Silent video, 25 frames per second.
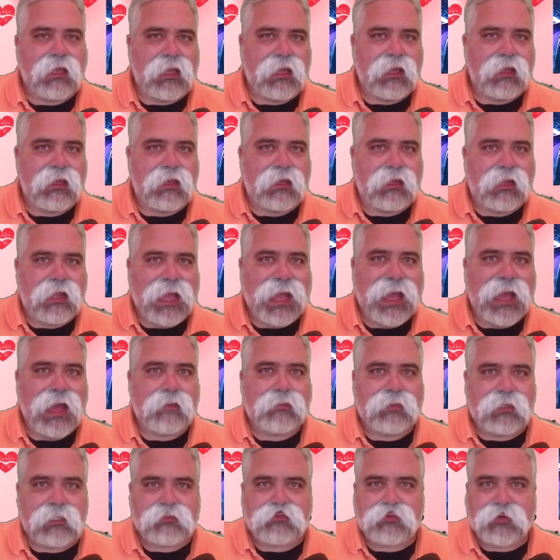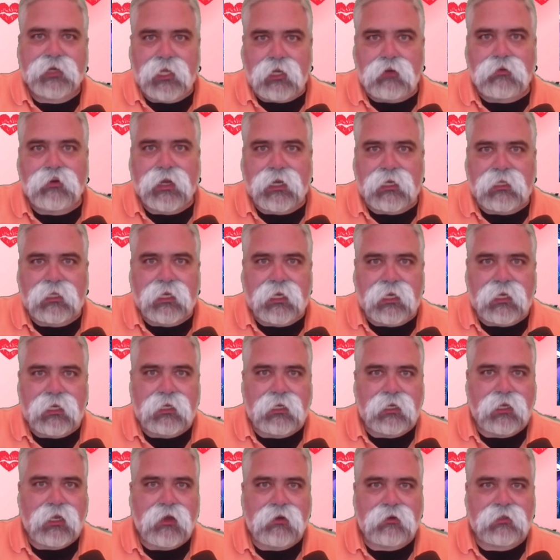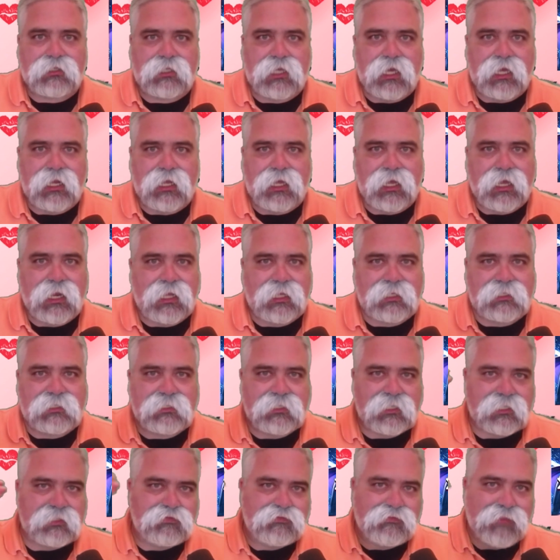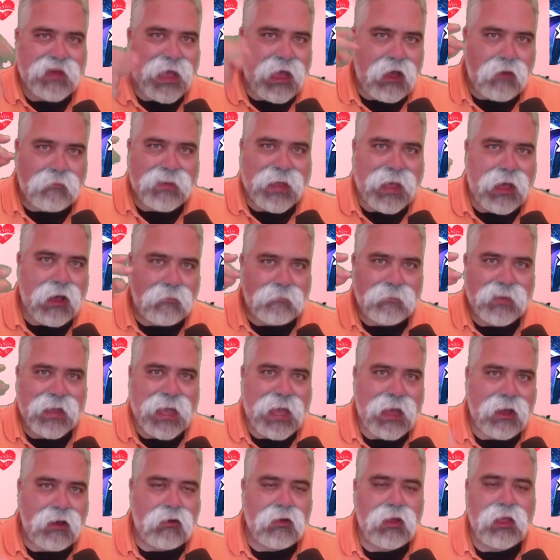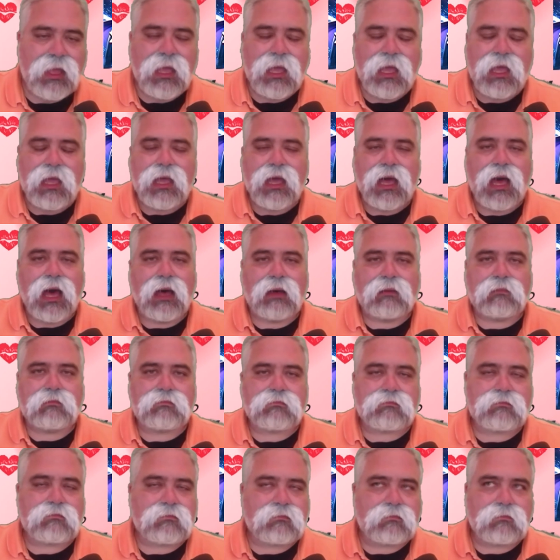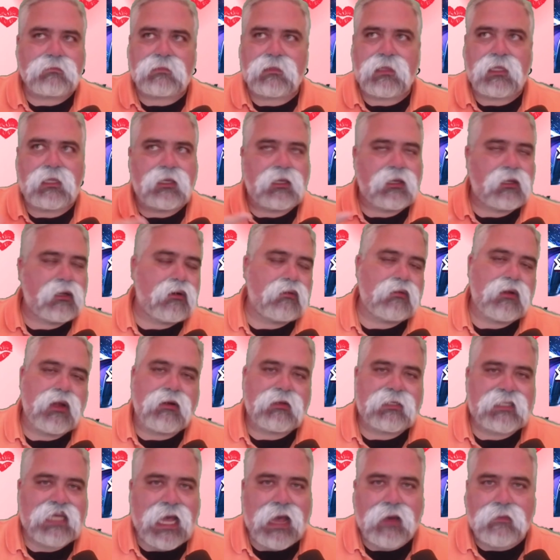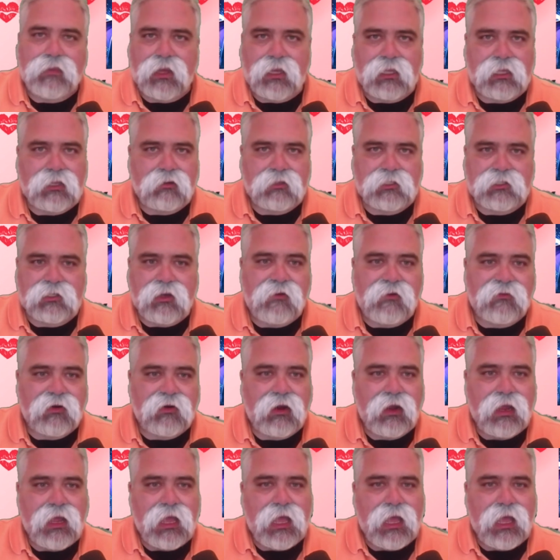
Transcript: It happens pretty quickly, you know, and it's just pow, pow, pow. You don't know it's happening until it's over.